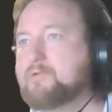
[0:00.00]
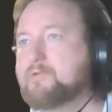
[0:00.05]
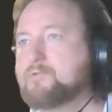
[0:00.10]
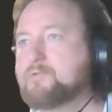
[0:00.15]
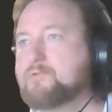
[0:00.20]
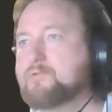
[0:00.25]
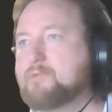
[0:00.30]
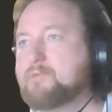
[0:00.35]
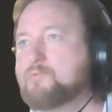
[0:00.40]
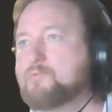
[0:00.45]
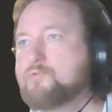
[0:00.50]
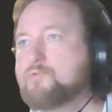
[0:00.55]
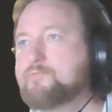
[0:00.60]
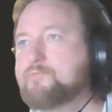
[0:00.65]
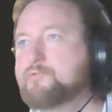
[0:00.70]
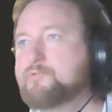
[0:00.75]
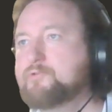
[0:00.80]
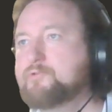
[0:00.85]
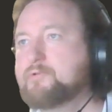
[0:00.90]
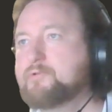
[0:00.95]
the right moves,
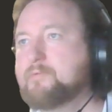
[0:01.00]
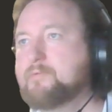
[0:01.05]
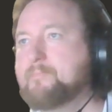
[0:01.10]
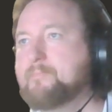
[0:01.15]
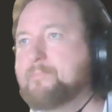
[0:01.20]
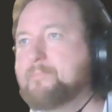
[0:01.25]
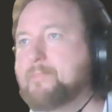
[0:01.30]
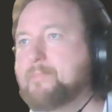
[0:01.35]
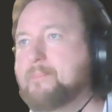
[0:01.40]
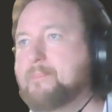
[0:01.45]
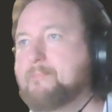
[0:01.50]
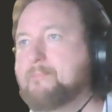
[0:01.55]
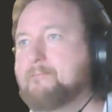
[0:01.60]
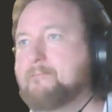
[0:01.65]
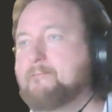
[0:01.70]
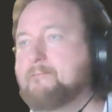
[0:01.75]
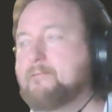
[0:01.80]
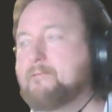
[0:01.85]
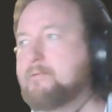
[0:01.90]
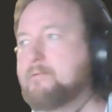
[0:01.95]

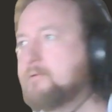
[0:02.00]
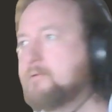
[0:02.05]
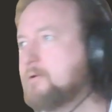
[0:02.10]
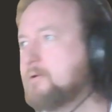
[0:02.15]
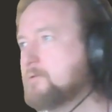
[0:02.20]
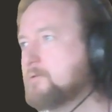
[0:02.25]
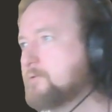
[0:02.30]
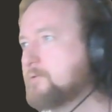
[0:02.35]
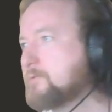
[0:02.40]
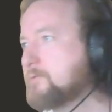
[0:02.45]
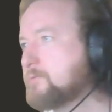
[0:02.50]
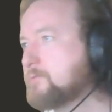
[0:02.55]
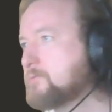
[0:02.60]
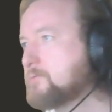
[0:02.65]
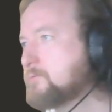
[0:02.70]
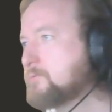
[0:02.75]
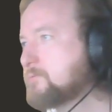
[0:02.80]
although